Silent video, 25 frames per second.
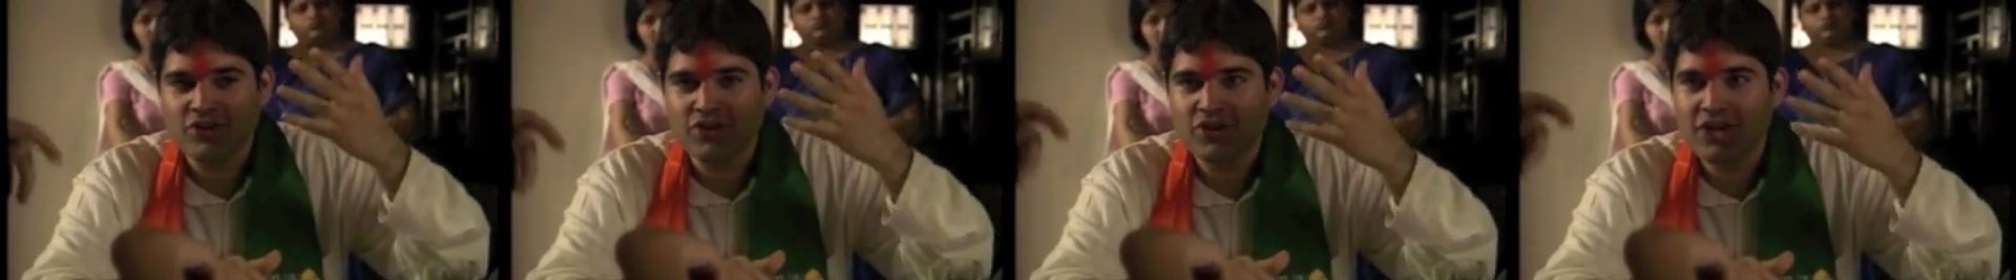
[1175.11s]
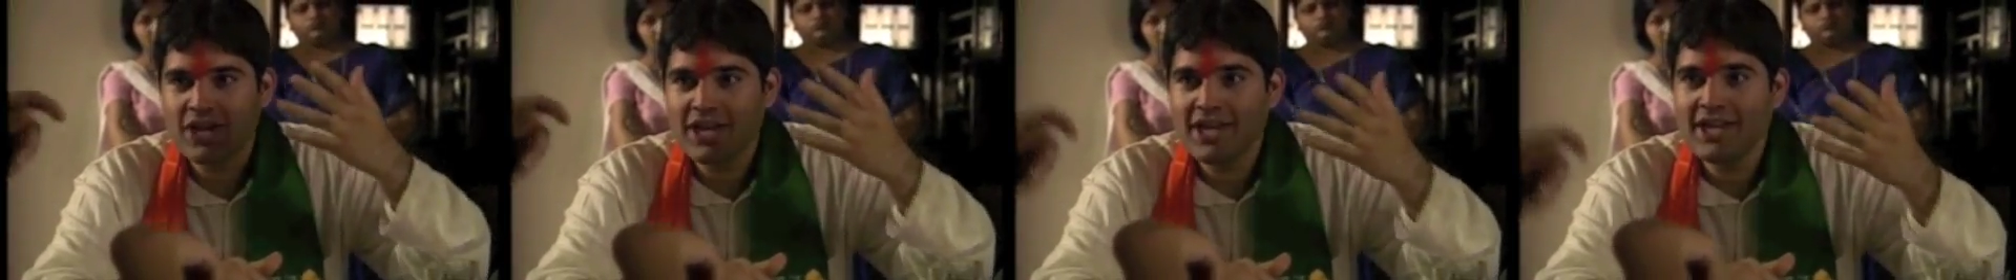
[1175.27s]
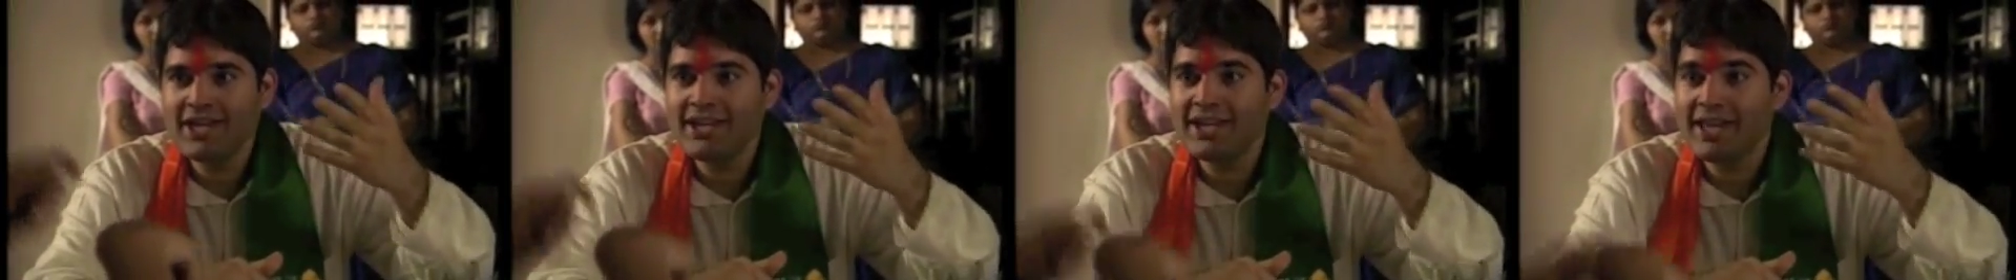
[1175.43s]

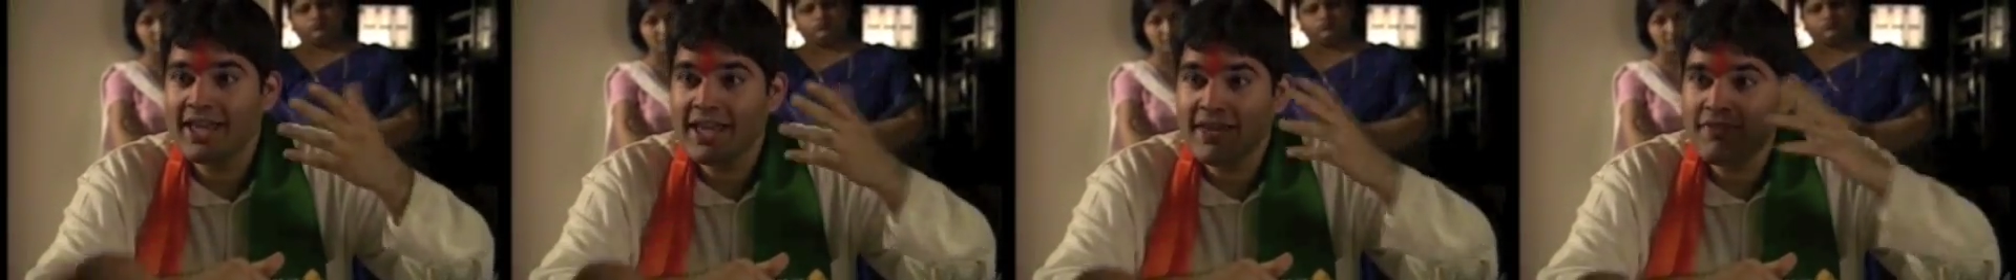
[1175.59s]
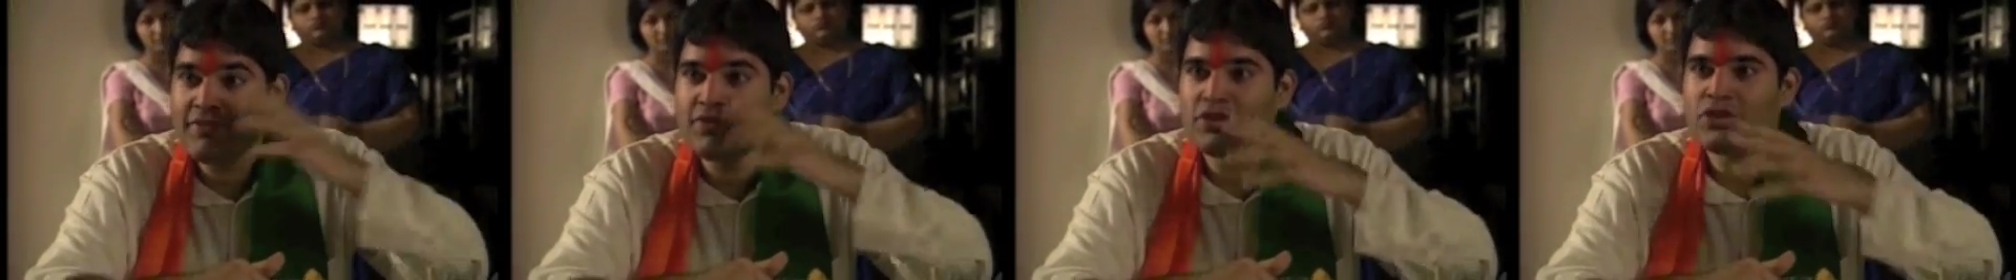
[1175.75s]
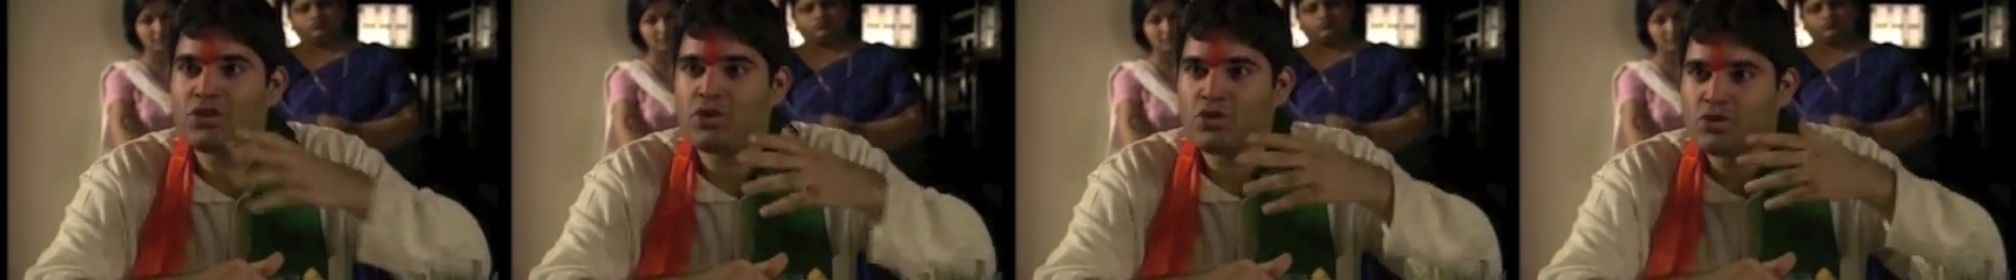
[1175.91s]
read
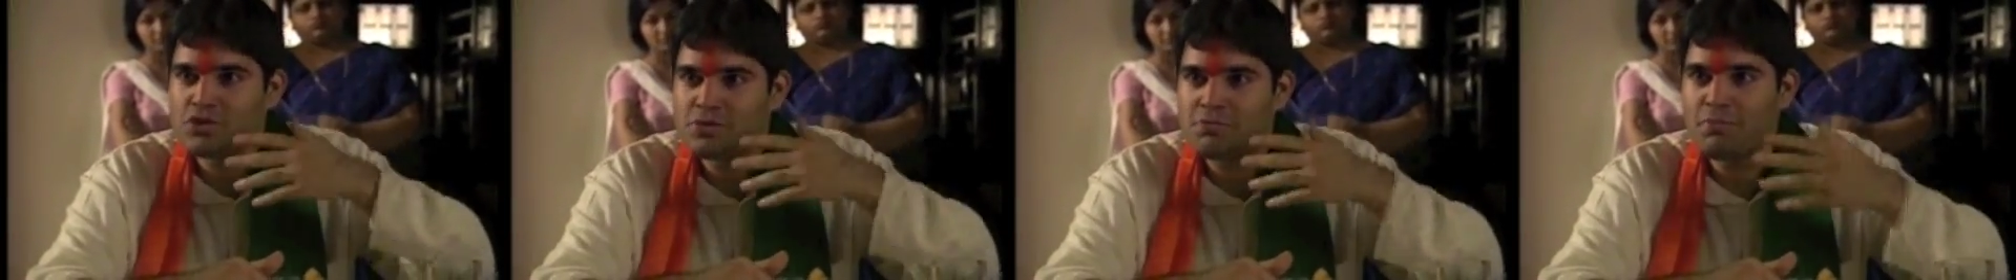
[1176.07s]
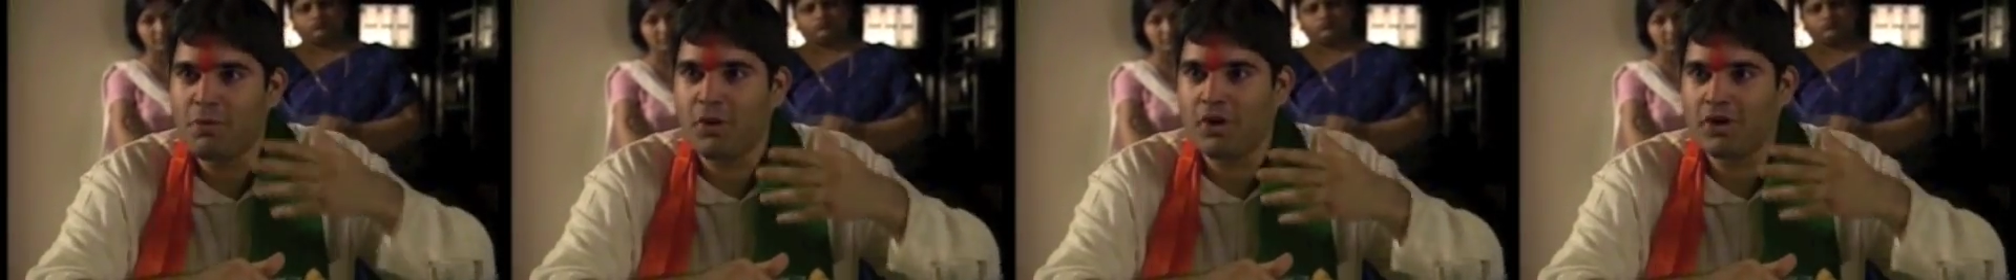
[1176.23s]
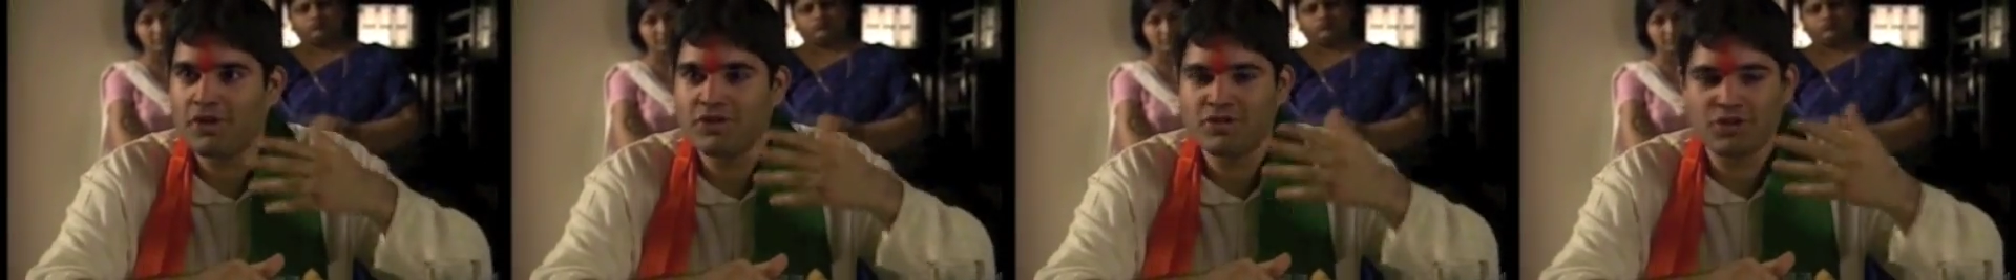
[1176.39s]
even those
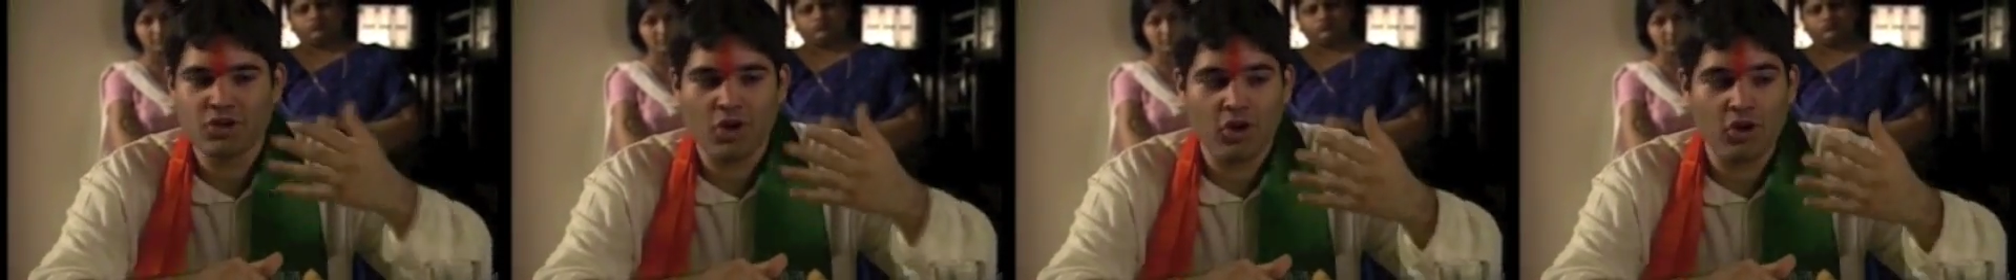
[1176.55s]
points,